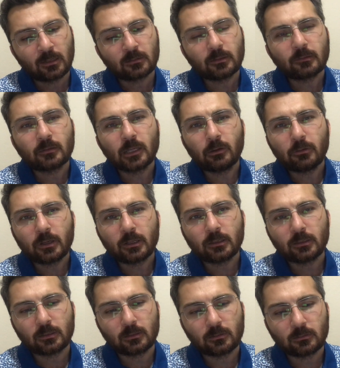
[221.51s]
This
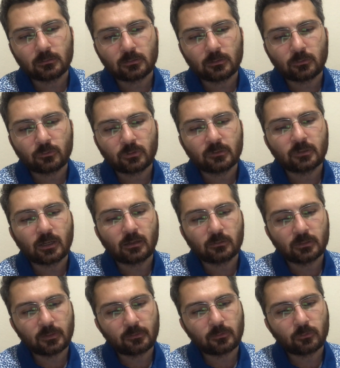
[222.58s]

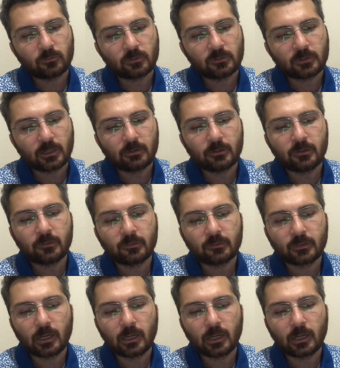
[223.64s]
utilitarianist